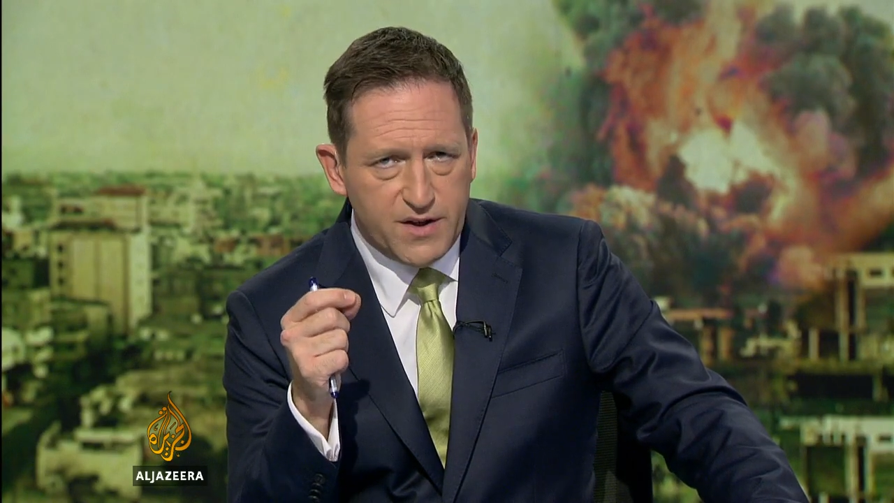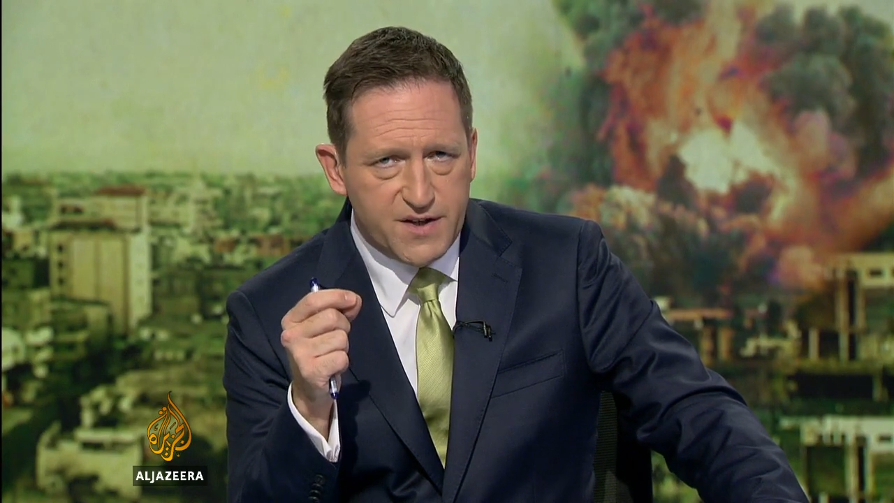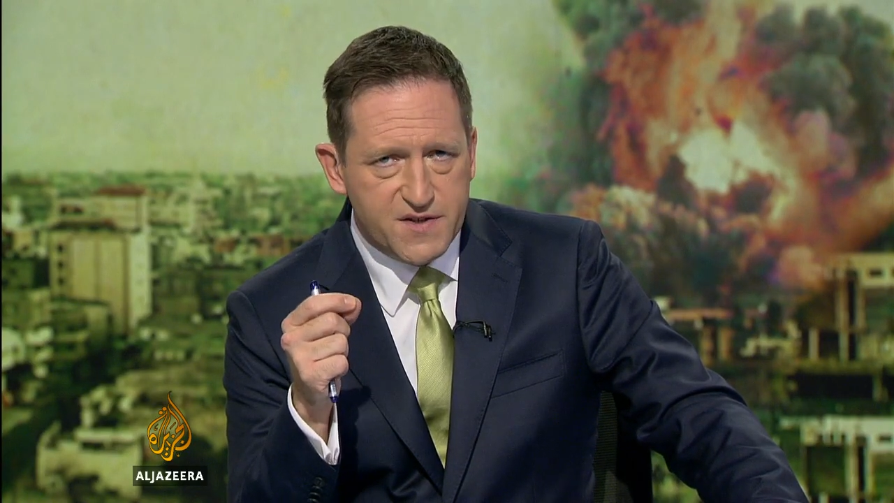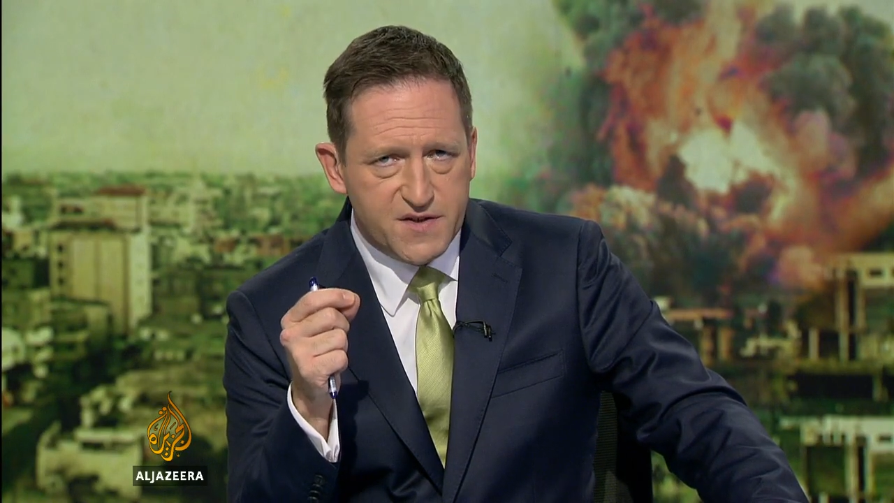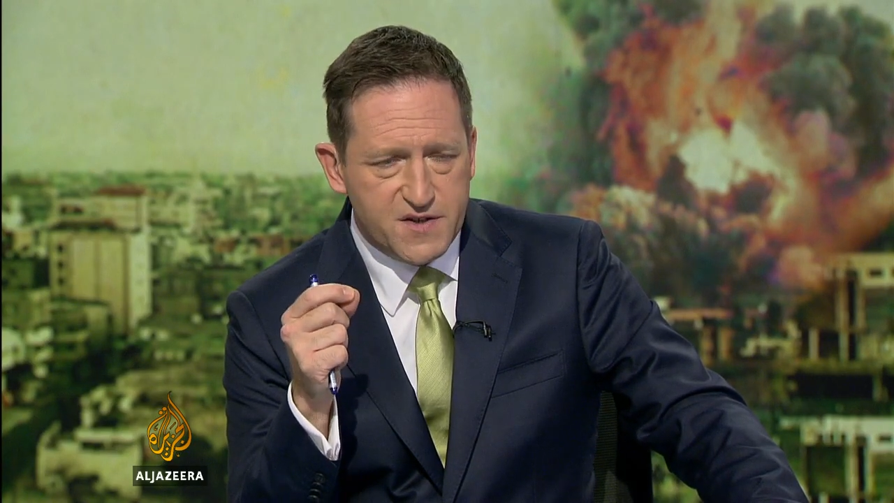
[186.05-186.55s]

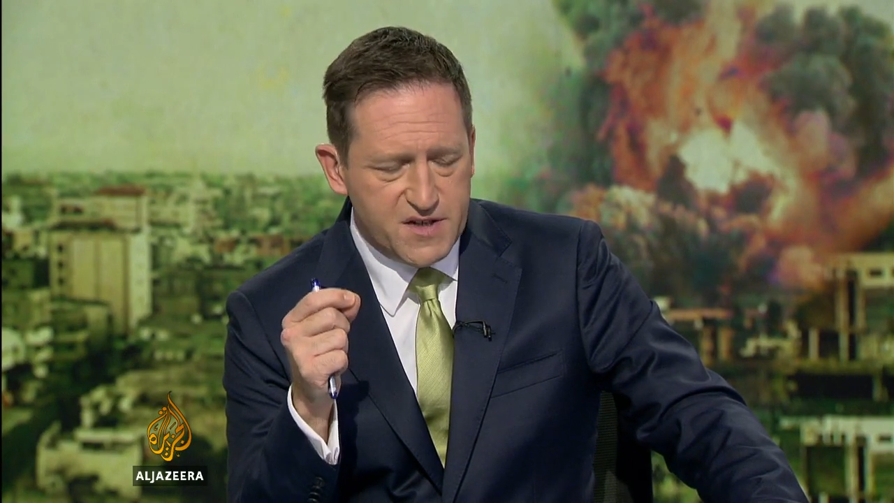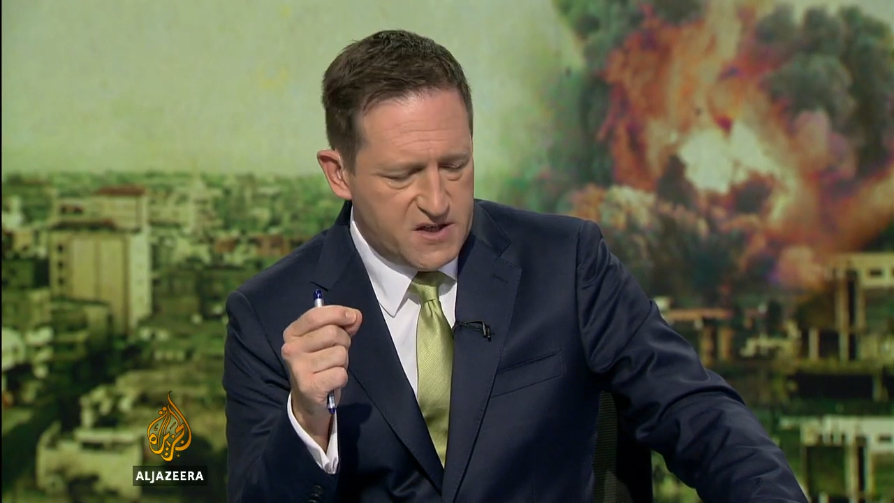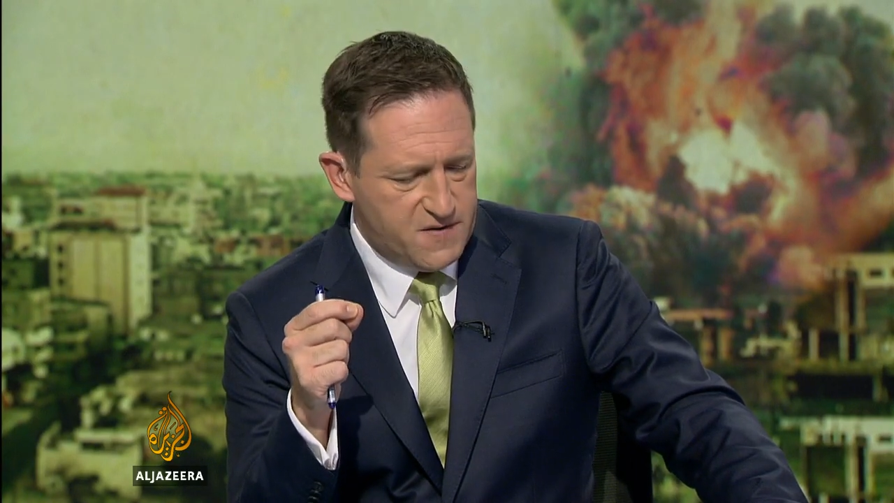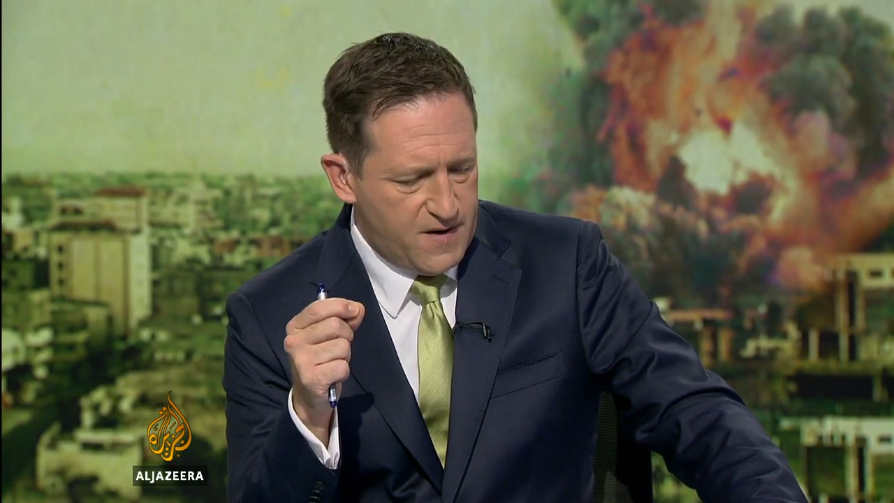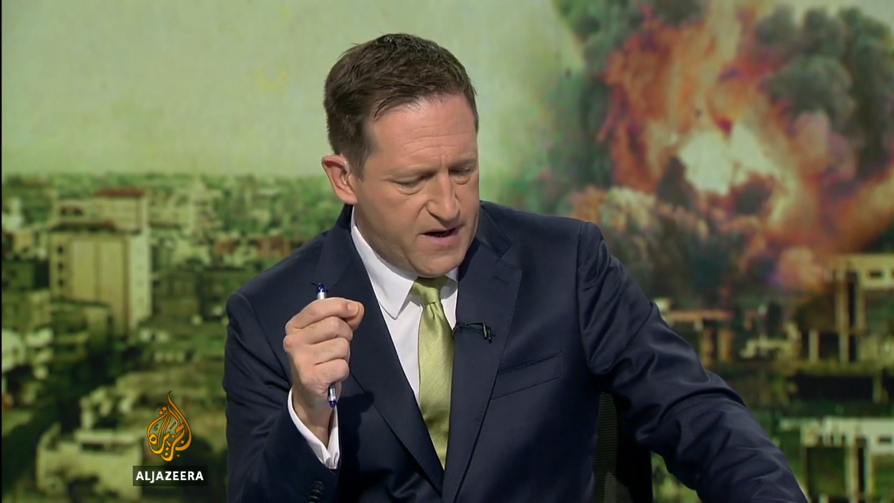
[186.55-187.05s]
this
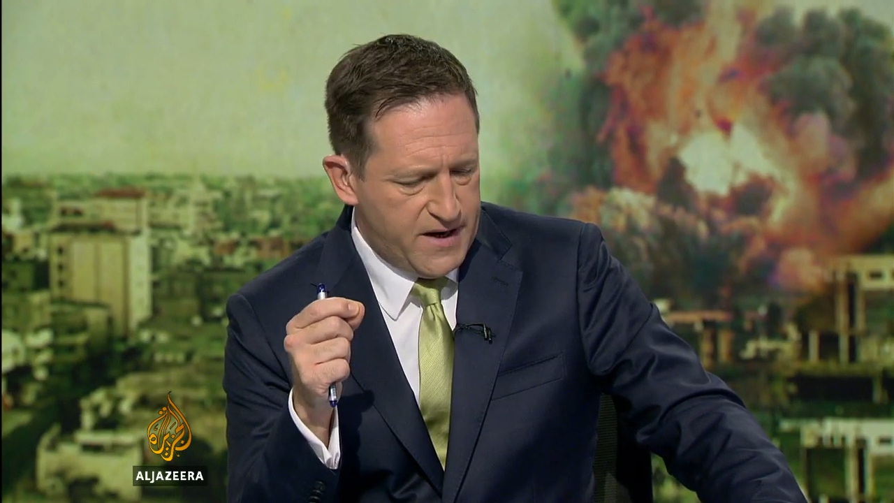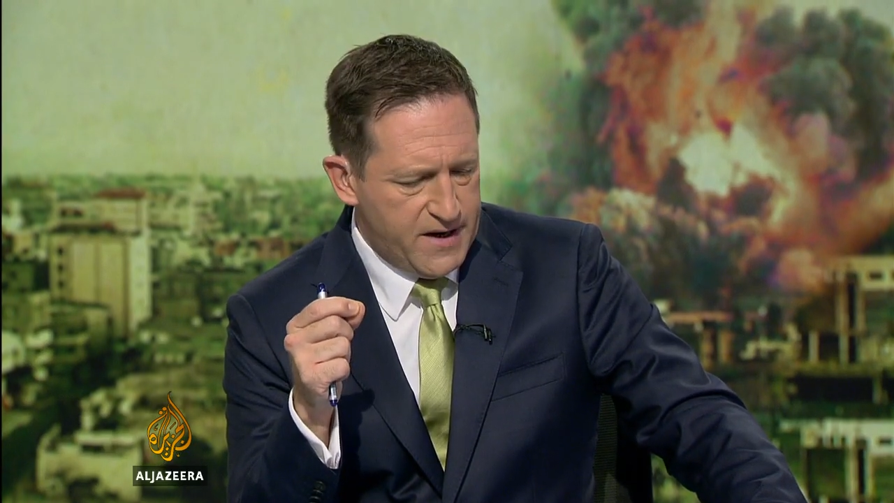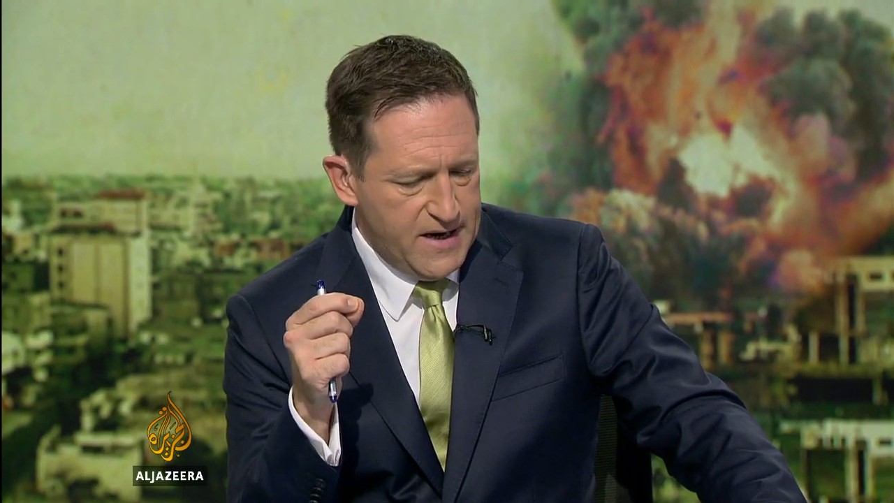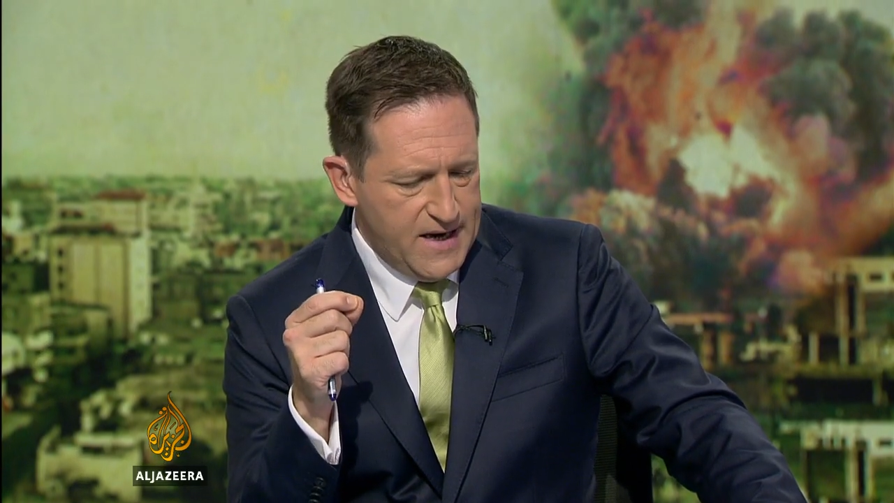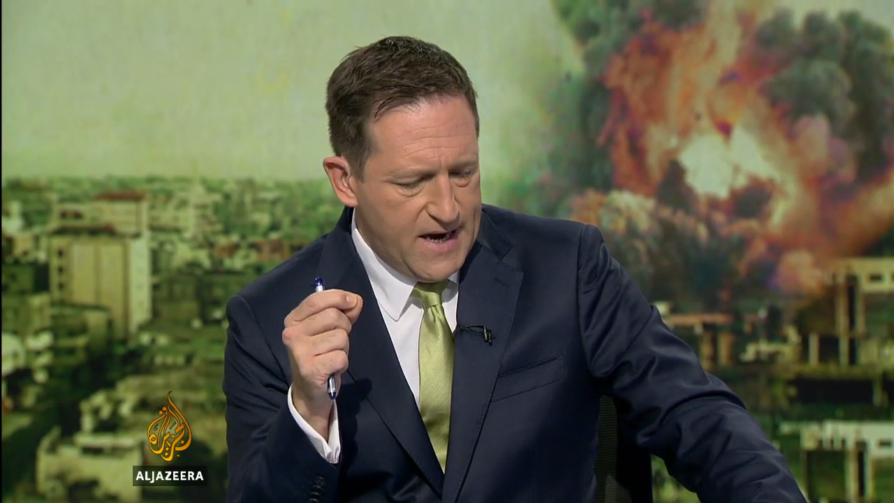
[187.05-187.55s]
ceasefire